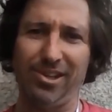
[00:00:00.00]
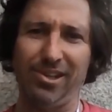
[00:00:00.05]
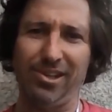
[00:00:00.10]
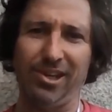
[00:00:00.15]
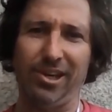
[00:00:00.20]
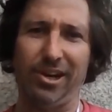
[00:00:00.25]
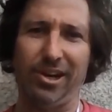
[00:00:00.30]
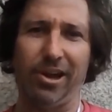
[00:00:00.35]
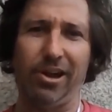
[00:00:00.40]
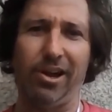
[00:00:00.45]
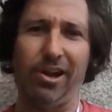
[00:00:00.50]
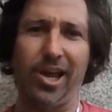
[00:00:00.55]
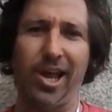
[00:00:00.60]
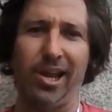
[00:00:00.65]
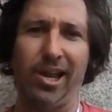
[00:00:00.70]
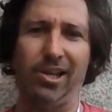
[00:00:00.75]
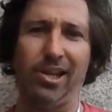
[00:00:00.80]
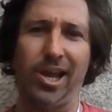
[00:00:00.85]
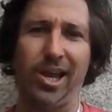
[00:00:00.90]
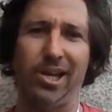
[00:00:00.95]
you know, yeah.
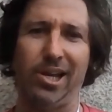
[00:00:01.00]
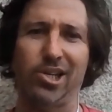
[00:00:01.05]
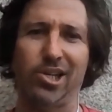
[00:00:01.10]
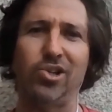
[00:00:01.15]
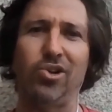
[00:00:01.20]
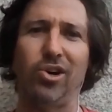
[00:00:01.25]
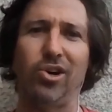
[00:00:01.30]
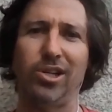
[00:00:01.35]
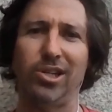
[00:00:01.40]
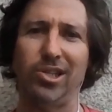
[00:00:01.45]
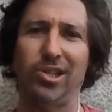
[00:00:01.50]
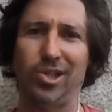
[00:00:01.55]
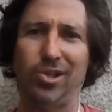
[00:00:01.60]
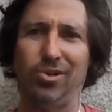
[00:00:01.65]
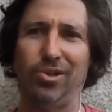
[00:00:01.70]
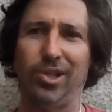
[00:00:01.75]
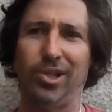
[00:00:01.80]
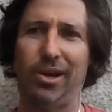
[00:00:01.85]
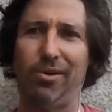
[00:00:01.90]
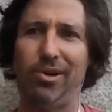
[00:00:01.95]
and, and it's not
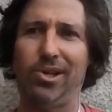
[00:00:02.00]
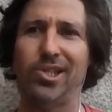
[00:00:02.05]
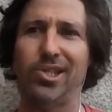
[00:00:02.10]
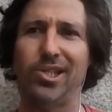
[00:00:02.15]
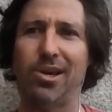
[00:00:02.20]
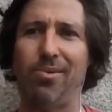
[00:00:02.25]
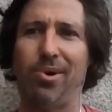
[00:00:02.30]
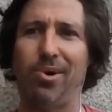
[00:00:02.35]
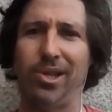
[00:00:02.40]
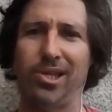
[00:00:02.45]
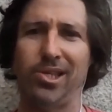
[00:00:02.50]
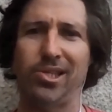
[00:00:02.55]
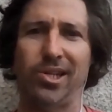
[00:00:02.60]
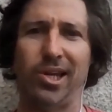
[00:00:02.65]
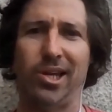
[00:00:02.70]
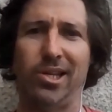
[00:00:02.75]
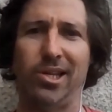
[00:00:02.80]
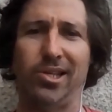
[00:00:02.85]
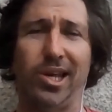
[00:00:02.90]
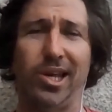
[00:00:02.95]
until there is someone that
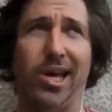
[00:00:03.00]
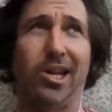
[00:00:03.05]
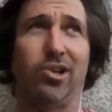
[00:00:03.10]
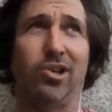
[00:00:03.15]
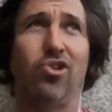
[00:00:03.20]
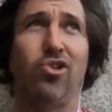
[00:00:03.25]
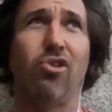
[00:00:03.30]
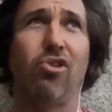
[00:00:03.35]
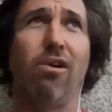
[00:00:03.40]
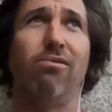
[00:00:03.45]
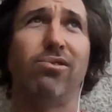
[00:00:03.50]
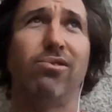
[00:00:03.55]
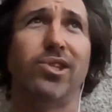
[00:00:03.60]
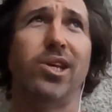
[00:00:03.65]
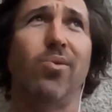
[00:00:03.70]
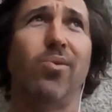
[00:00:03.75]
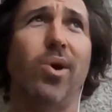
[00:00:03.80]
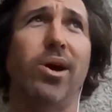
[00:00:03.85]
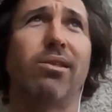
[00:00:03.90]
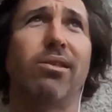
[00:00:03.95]
stands out, and you're
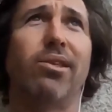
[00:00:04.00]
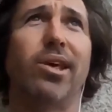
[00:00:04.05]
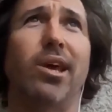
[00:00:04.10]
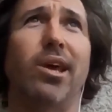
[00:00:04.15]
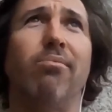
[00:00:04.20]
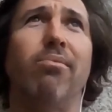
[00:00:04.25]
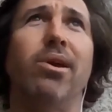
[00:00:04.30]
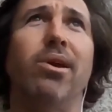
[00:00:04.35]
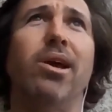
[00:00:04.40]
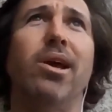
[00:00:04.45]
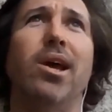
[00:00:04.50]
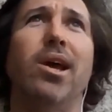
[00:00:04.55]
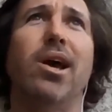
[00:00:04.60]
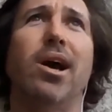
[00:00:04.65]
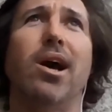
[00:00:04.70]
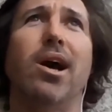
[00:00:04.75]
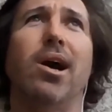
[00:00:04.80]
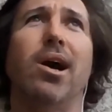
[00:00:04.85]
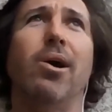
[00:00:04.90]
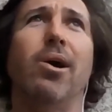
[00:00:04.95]
obviously one of them,
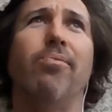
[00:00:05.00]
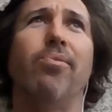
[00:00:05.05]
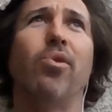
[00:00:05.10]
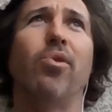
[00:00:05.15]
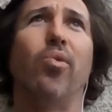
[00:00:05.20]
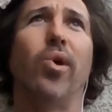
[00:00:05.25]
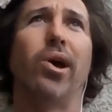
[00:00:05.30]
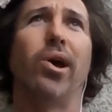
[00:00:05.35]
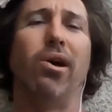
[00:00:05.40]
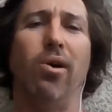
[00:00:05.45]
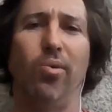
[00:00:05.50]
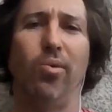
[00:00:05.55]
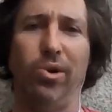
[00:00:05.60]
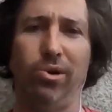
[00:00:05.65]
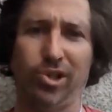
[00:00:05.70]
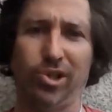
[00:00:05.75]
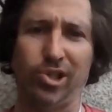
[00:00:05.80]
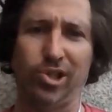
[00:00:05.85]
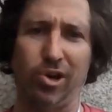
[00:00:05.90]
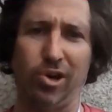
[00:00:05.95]
um, where I
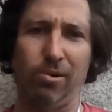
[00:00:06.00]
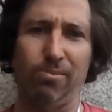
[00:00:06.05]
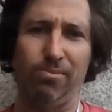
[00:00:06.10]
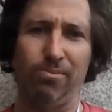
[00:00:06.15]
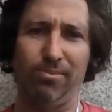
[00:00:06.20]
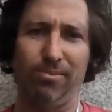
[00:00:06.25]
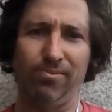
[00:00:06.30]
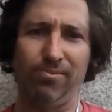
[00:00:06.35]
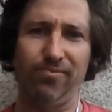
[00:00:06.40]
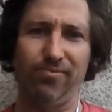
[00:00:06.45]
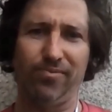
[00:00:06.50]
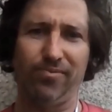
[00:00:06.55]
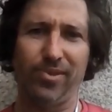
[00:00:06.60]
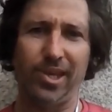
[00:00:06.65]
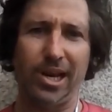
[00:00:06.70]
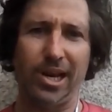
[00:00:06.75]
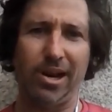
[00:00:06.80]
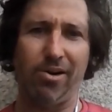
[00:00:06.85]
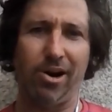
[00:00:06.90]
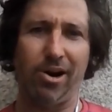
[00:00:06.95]
will stop.
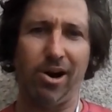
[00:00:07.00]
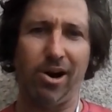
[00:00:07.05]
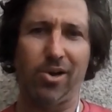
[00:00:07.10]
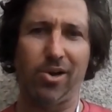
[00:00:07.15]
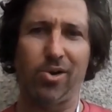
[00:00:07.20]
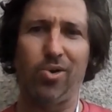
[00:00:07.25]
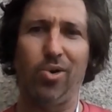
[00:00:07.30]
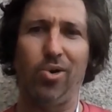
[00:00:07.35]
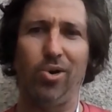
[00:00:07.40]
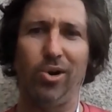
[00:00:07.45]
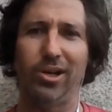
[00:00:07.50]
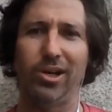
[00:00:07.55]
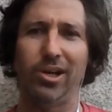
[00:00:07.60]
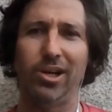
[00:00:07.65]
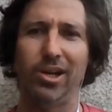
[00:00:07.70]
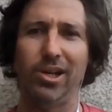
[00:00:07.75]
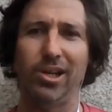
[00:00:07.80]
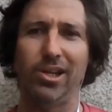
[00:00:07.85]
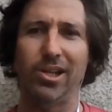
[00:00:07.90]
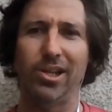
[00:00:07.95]
You know, I, I call
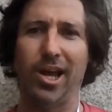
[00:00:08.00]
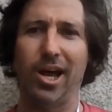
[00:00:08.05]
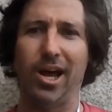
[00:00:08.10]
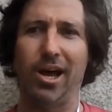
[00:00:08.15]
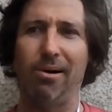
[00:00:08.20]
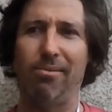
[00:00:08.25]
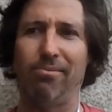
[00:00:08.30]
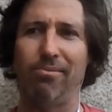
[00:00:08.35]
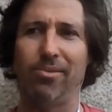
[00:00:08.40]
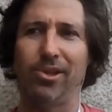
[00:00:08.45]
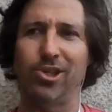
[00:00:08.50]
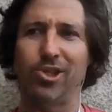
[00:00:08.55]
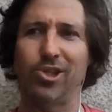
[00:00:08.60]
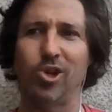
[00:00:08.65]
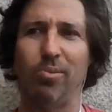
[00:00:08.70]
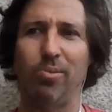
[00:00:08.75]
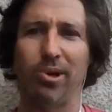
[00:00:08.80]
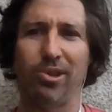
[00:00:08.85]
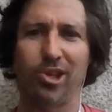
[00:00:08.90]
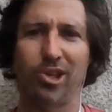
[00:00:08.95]
it um,
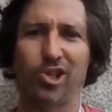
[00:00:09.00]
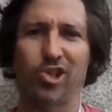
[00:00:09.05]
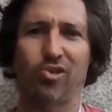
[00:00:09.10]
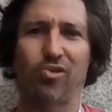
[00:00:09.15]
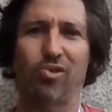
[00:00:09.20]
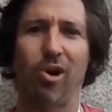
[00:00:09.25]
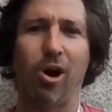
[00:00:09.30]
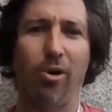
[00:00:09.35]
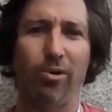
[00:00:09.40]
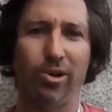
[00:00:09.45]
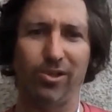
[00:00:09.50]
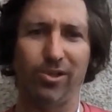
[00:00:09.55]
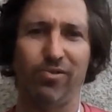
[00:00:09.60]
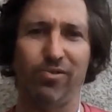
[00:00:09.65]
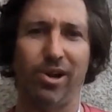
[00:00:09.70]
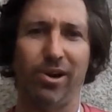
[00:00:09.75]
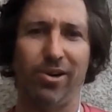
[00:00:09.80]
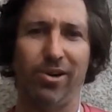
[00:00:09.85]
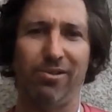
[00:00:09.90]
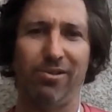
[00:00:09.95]
stopping the scroll is
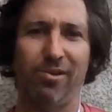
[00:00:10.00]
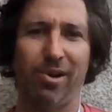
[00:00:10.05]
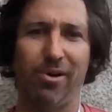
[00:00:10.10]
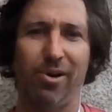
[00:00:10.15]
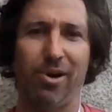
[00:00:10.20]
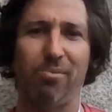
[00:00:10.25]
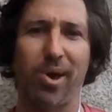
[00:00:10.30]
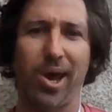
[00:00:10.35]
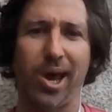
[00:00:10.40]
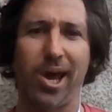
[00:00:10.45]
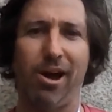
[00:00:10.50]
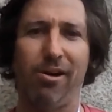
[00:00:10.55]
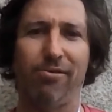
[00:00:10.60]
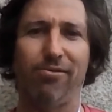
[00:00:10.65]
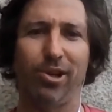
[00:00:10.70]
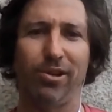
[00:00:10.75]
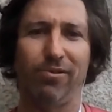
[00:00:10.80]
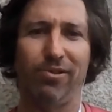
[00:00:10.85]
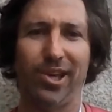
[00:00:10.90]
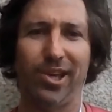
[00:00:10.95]
very, very
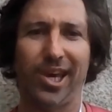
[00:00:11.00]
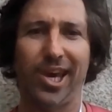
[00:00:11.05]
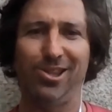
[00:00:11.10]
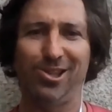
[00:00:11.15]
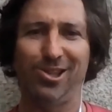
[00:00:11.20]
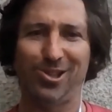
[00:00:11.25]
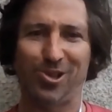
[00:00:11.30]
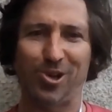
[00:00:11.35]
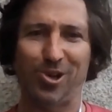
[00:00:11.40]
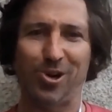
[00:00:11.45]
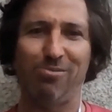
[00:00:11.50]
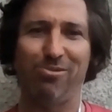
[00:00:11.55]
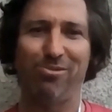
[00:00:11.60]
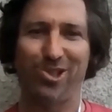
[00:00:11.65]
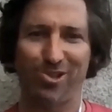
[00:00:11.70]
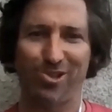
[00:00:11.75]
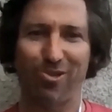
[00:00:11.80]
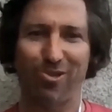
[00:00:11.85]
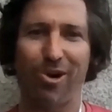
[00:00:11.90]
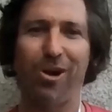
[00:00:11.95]
powerful. If you can stop the
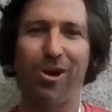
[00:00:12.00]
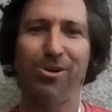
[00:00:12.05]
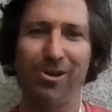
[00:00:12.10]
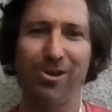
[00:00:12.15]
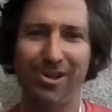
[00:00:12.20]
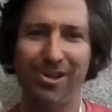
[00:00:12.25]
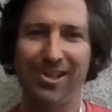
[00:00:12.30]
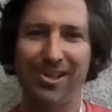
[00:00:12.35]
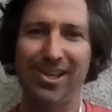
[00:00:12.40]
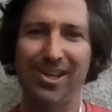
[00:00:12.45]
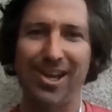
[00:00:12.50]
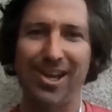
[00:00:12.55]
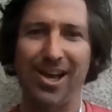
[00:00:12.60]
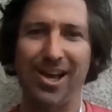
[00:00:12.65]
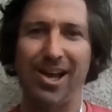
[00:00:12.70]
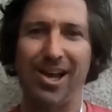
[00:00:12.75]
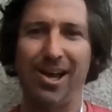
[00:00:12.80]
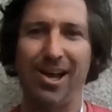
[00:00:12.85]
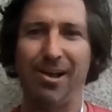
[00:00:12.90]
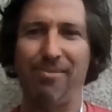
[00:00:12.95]
scroll,
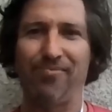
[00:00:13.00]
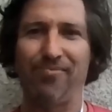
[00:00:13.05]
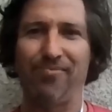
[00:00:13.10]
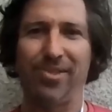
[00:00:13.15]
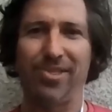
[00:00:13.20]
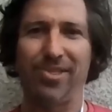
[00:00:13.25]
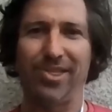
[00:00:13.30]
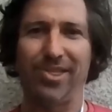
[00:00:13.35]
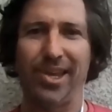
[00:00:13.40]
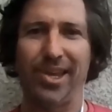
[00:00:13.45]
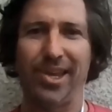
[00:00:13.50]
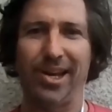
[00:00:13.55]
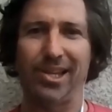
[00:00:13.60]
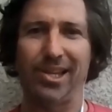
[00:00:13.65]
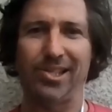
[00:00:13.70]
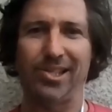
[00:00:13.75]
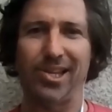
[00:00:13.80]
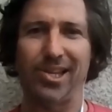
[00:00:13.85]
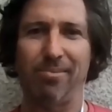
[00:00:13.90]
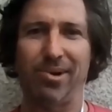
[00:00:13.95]
um, mm. then
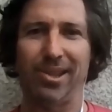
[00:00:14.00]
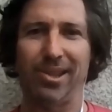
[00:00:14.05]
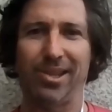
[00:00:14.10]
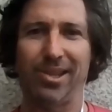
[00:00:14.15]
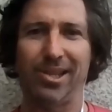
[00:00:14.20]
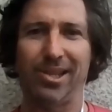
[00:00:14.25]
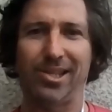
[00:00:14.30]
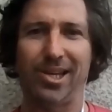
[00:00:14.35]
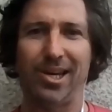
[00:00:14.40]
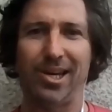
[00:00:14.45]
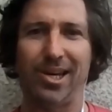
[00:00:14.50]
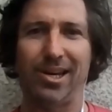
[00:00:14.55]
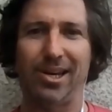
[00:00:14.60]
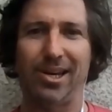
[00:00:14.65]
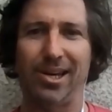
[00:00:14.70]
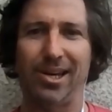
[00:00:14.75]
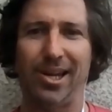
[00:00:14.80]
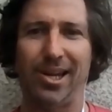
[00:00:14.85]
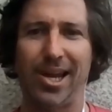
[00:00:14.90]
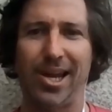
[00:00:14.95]
it's something that
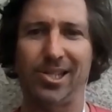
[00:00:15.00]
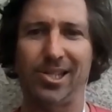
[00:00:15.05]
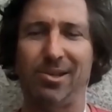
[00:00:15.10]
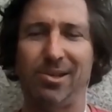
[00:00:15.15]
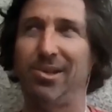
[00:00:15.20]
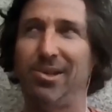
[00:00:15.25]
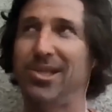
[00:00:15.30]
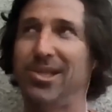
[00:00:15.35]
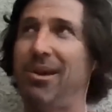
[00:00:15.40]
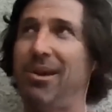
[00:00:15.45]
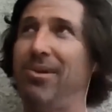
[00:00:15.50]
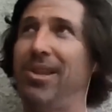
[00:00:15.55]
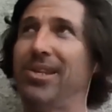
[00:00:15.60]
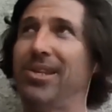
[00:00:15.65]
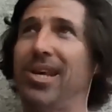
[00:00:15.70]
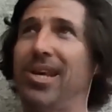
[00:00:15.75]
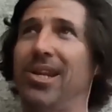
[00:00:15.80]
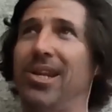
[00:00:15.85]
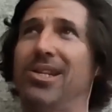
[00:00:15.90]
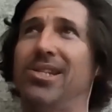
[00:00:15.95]
uh, it has to be something
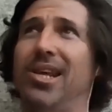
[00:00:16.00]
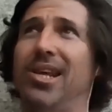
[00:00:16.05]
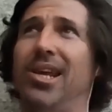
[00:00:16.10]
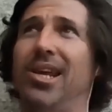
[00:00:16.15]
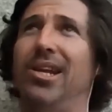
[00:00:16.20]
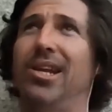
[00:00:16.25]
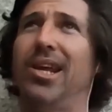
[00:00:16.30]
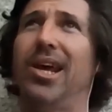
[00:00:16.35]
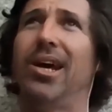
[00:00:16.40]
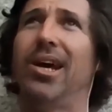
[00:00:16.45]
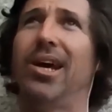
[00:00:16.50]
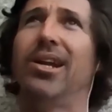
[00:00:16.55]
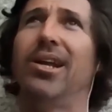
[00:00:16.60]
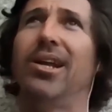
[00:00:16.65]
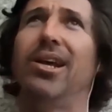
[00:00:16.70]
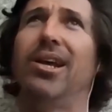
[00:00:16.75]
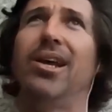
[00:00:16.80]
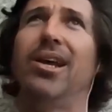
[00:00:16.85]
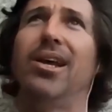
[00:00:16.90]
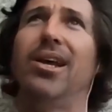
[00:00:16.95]
that's going to stand
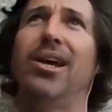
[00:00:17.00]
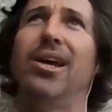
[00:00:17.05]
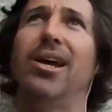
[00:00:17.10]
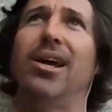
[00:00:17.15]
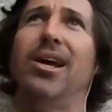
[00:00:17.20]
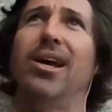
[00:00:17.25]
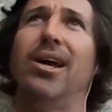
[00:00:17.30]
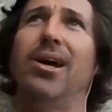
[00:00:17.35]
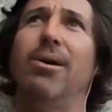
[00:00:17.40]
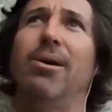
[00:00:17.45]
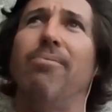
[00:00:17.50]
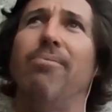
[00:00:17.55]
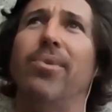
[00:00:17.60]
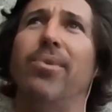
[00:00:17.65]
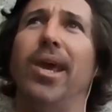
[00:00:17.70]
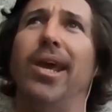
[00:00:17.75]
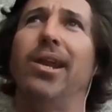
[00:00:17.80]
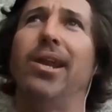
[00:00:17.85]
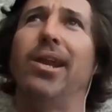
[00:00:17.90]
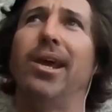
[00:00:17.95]
out. Um,
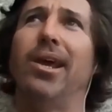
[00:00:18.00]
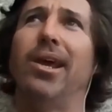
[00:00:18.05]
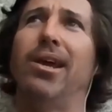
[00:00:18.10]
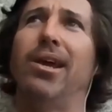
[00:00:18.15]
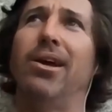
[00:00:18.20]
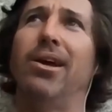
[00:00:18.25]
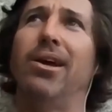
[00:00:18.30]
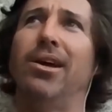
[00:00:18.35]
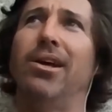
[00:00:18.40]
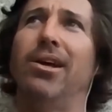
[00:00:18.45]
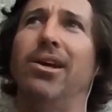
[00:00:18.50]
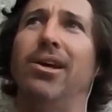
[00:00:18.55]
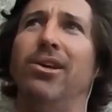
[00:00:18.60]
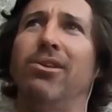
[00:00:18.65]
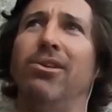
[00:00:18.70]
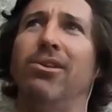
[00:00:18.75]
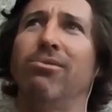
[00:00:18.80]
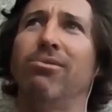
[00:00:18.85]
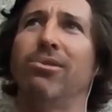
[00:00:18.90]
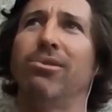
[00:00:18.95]
and
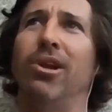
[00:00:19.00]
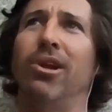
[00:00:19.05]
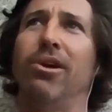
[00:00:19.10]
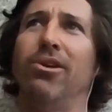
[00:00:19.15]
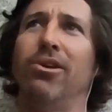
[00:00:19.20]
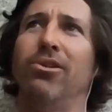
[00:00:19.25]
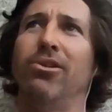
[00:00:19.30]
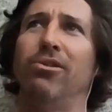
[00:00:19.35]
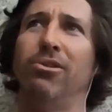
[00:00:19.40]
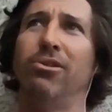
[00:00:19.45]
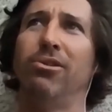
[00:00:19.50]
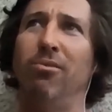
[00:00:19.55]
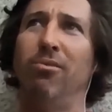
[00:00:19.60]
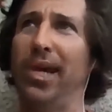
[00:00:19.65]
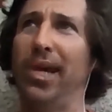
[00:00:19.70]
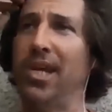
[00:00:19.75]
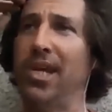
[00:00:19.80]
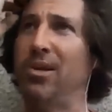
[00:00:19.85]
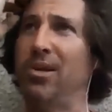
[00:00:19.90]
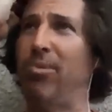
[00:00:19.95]
you know, you're you're
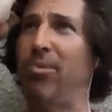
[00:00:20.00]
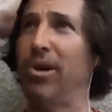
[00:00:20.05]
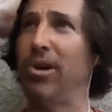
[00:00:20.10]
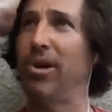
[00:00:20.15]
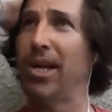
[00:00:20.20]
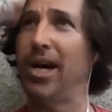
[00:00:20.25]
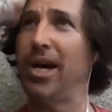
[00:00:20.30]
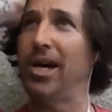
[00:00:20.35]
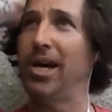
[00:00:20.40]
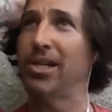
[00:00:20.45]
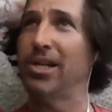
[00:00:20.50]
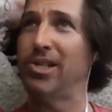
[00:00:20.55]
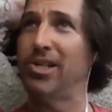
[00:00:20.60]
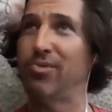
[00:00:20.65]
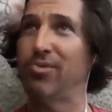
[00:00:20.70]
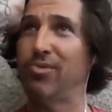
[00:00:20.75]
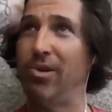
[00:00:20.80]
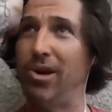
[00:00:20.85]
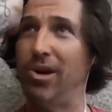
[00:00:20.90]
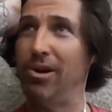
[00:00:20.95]
big into podcasts
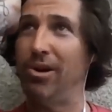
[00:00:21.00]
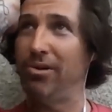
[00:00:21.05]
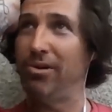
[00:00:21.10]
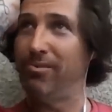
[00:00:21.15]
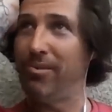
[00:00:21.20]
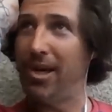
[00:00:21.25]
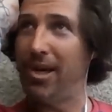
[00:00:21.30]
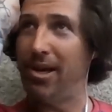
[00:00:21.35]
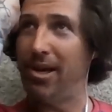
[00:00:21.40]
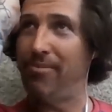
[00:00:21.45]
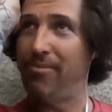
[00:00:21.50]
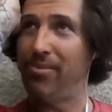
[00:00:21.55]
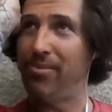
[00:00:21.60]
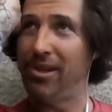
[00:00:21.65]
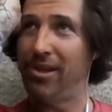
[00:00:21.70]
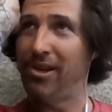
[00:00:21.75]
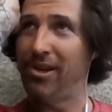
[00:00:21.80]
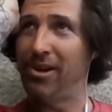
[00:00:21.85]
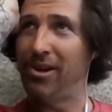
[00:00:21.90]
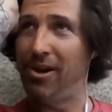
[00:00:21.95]
as well. Um,
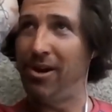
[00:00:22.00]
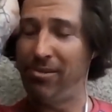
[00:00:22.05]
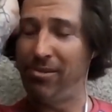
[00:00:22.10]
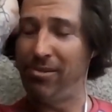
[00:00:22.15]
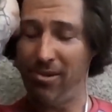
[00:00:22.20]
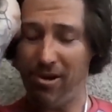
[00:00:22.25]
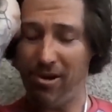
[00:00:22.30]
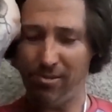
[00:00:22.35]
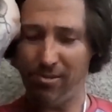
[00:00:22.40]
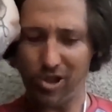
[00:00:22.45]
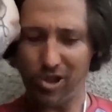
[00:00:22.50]
I'm I'm